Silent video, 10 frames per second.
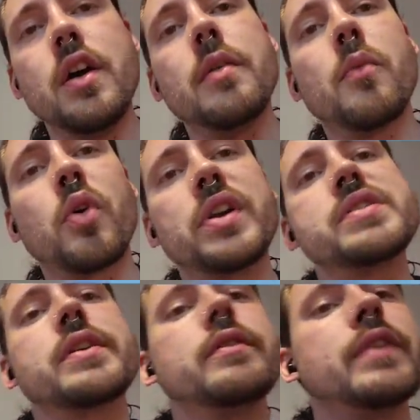
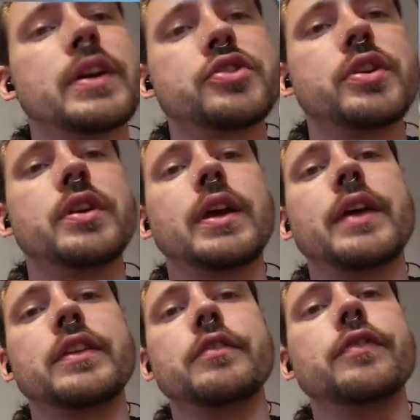Morty's Conviction,
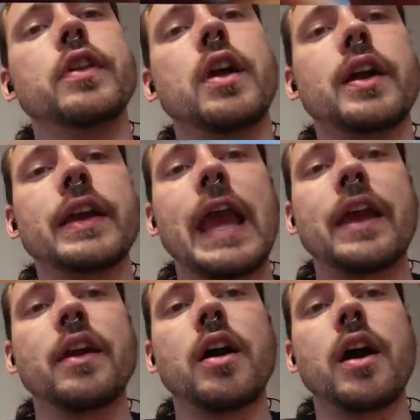got the Full Art
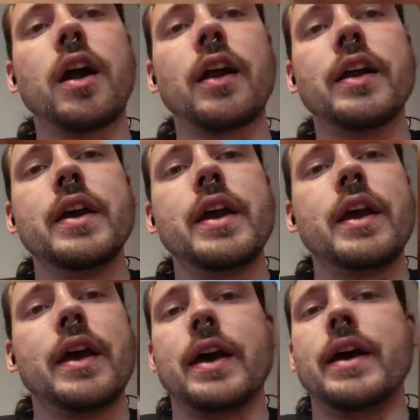Gengar,
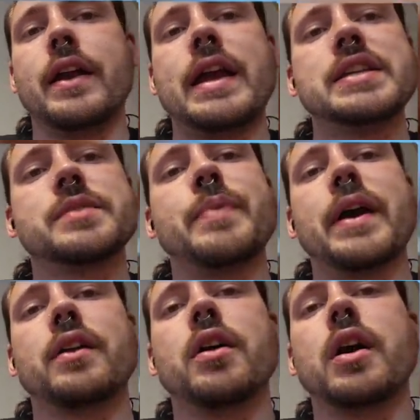a
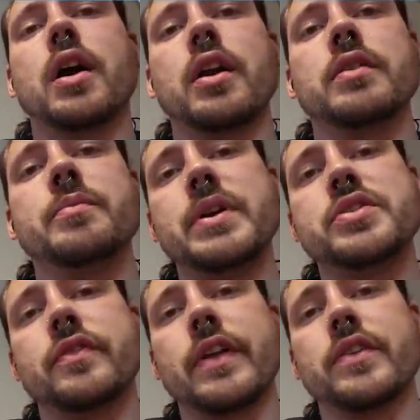spec card, a bunch
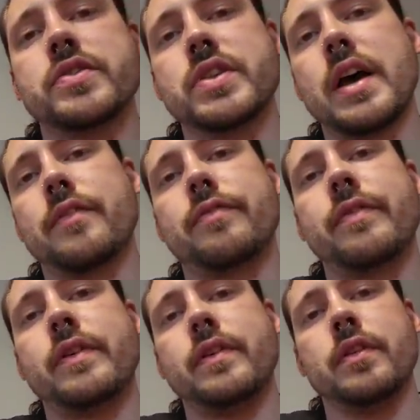of other
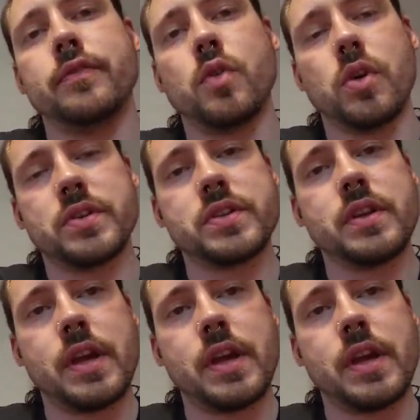stuff, of course.